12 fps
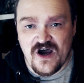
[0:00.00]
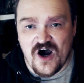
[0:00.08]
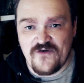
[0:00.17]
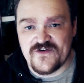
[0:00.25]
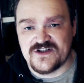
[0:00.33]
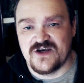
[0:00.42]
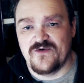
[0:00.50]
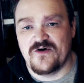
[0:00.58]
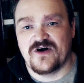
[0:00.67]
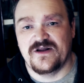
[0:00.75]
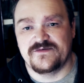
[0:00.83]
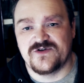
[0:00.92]
Obviously it
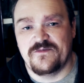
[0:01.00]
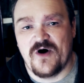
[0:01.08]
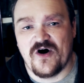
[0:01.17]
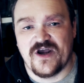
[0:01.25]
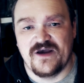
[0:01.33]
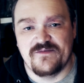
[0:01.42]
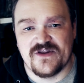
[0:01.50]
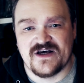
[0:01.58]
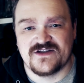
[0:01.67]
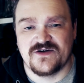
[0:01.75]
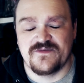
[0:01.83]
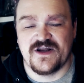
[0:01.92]
won't clip to a pocket, but
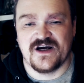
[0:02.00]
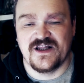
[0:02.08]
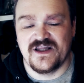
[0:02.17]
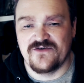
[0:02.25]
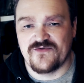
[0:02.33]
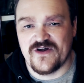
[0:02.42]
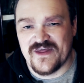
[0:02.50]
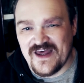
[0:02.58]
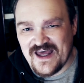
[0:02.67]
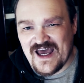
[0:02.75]
that's something I can live with.